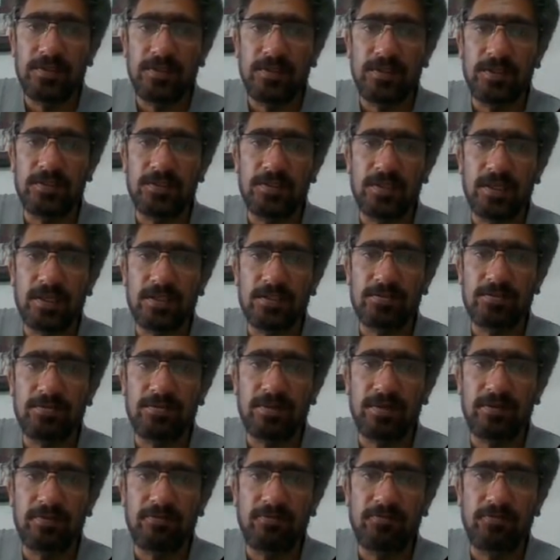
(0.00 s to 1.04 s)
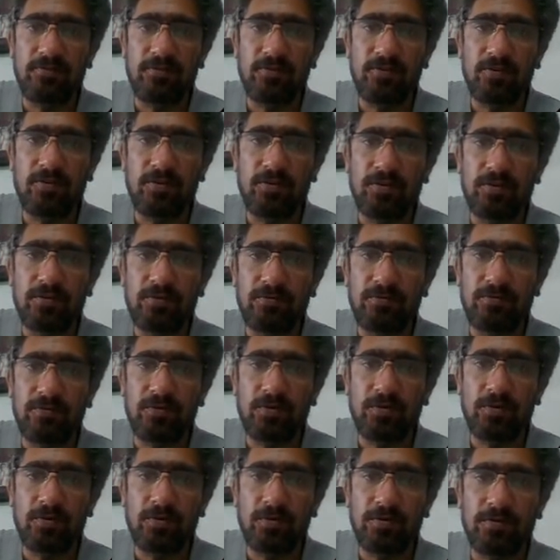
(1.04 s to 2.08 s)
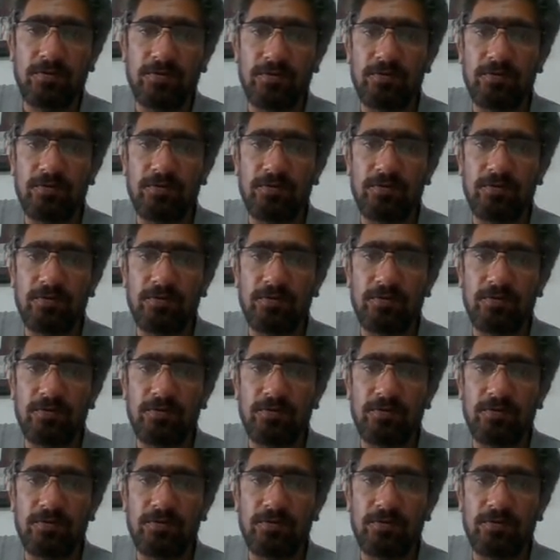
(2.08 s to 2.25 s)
This has to be 4, 4.